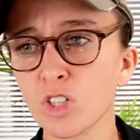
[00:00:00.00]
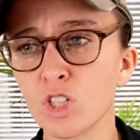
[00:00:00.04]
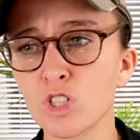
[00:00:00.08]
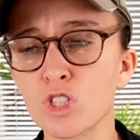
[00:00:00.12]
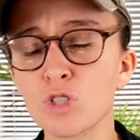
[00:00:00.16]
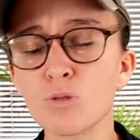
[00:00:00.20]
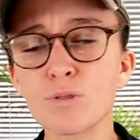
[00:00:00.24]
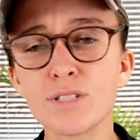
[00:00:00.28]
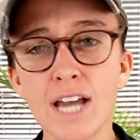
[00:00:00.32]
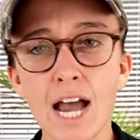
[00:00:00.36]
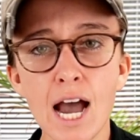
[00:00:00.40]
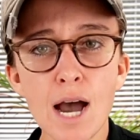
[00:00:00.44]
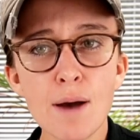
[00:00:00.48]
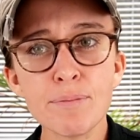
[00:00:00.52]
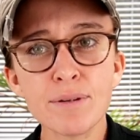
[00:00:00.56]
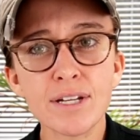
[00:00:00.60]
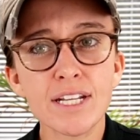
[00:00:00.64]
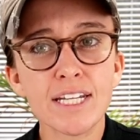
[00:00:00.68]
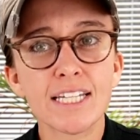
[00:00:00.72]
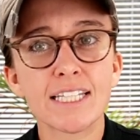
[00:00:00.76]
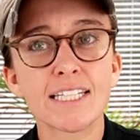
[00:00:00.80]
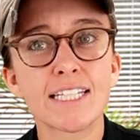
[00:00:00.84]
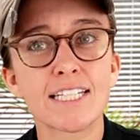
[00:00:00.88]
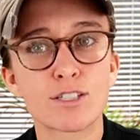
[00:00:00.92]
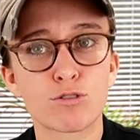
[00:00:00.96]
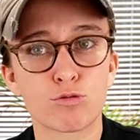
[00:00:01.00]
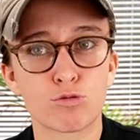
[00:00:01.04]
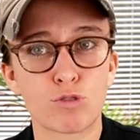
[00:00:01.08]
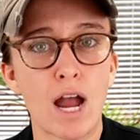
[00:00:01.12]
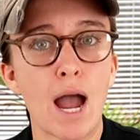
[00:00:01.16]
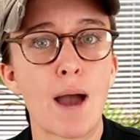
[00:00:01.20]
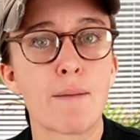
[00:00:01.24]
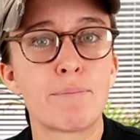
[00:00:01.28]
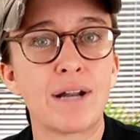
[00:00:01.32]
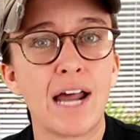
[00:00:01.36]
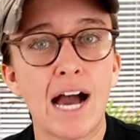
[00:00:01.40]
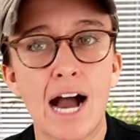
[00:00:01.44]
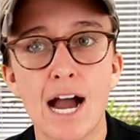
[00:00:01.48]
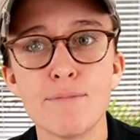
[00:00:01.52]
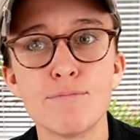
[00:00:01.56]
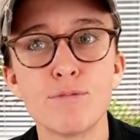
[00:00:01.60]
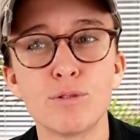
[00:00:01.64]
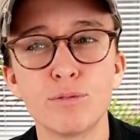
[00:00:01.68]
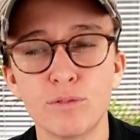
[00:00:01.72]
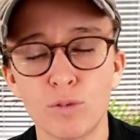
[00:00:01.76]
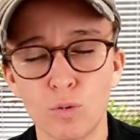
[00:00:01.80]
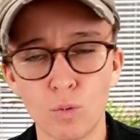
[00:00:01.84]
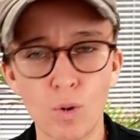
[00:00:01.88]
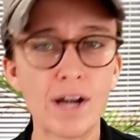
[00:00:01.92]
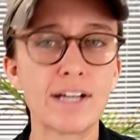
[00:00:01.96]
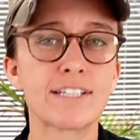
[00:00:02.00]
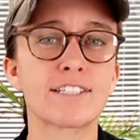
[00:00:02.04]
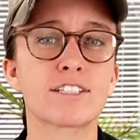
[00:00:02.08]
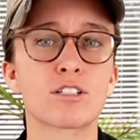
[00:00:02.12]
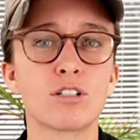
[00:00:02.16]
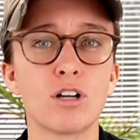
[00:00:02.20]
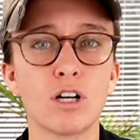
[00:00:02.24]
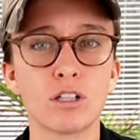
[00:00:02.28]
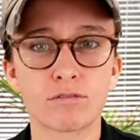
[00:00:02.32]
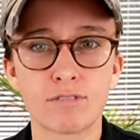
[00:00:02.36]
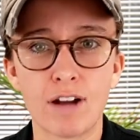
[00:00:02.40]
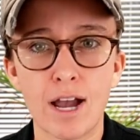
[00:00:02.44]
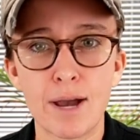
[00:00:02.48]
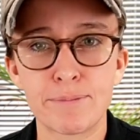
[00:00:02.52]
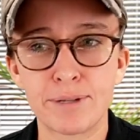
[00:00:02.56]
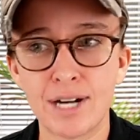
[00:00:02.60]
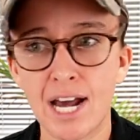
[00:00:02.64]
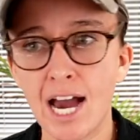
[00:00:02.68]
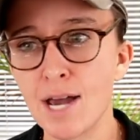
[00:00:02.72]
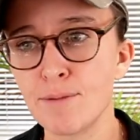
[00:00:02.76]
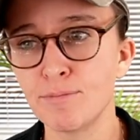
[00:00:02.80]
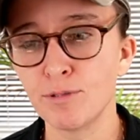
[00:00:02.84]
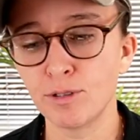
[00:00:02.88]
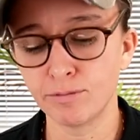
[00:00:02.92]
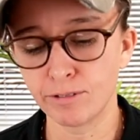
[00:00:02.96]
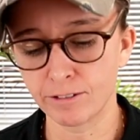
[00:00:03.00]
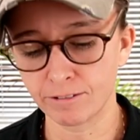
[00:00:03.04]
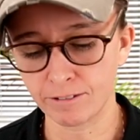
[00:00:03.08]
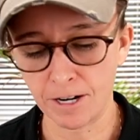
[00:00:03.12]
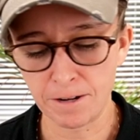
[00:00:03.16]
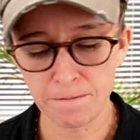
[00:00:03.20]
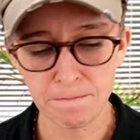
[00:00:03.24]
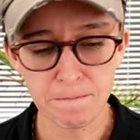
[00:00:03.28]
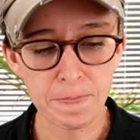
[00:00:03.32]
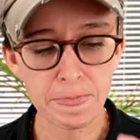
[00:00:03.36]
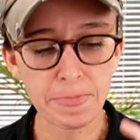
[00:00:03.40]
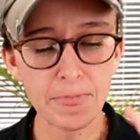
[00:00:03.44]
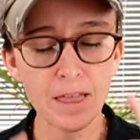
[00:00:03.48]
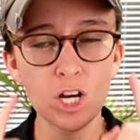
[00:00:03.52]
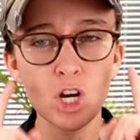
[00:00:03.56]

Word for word: So what's happening in this rapid eye movement? Why is it called rapid eye movement, right?